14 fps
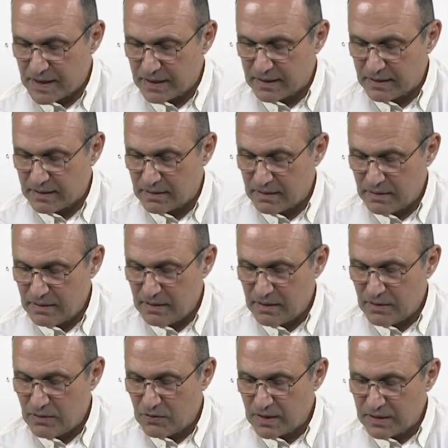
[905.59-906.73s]
I can
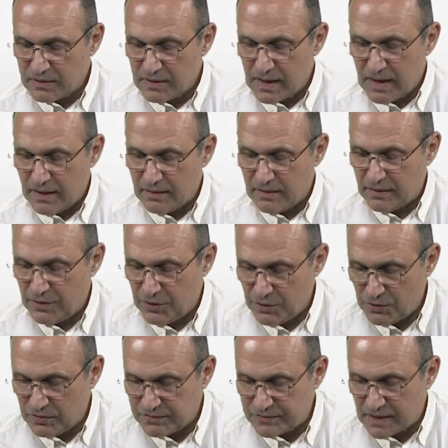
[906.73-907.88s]
look at
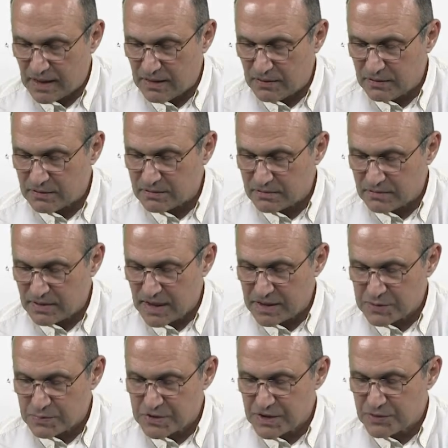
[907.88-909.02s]
U of tau
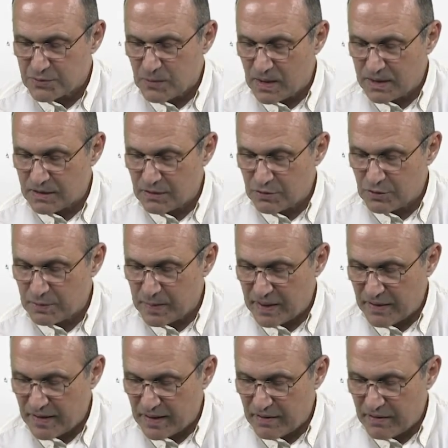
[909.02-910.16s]
transpose as one group,
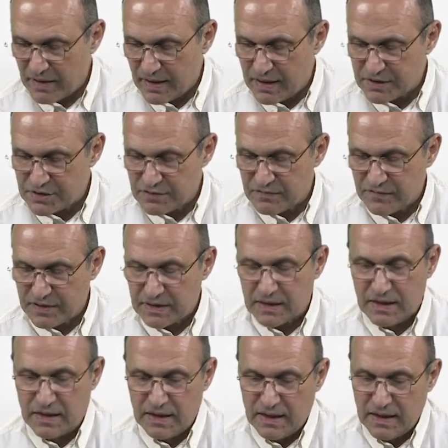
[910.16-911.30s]
and then the rest of it
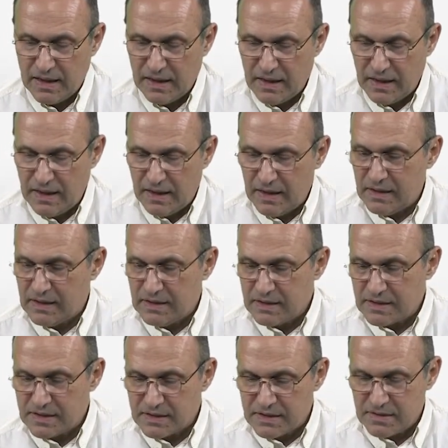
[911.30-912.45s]

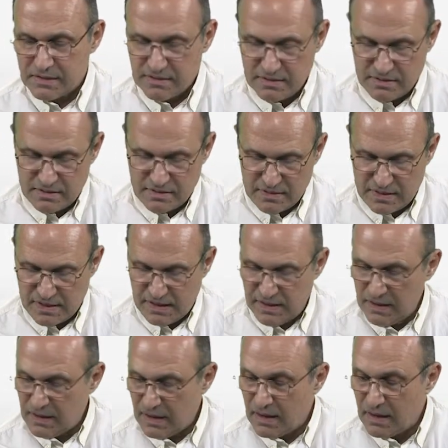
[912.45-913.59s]
is
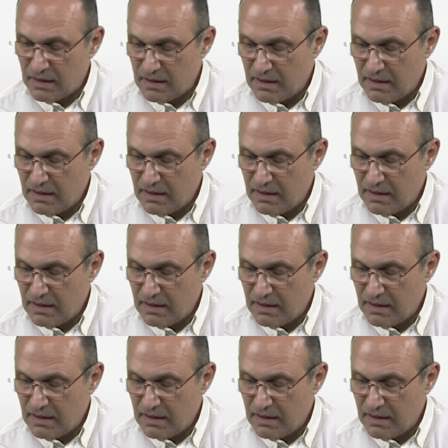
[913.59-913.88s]
the